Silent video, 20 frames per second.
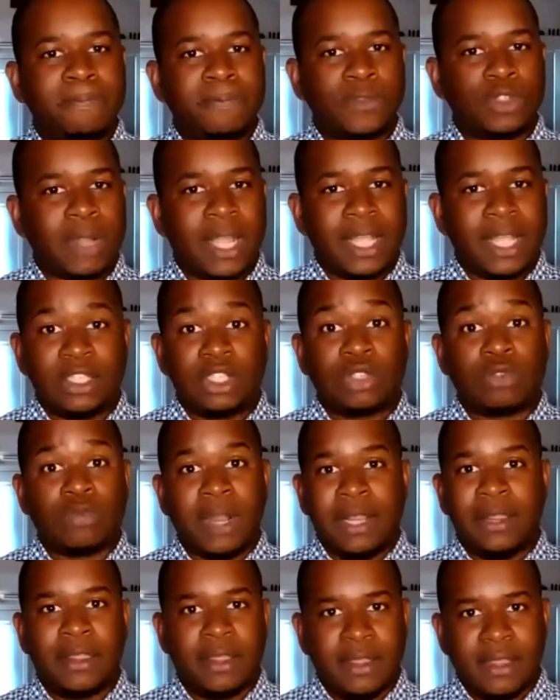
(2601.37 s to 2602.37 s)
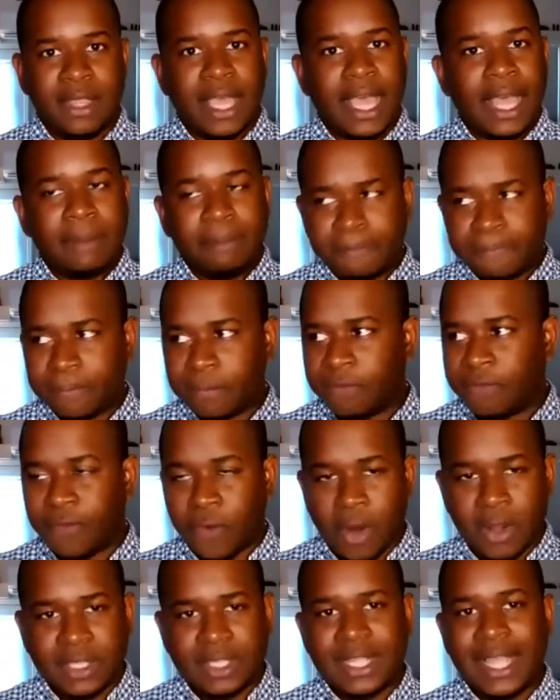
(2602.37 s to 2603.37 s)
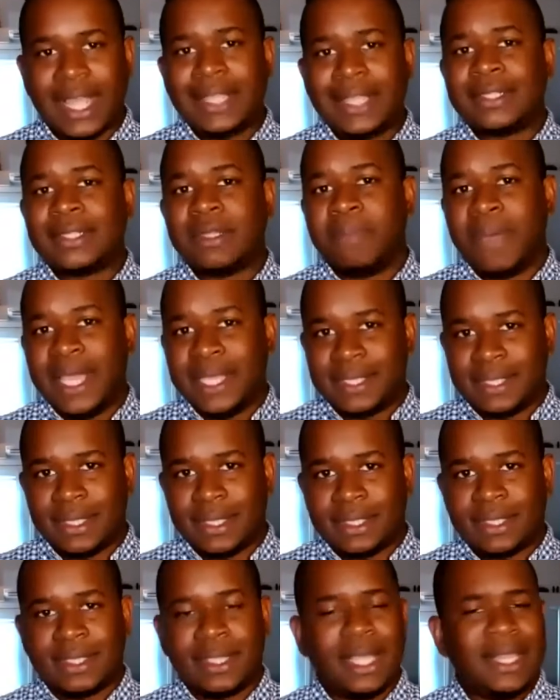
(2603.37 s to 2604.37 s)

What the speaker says: try and strengthen that first as the basis.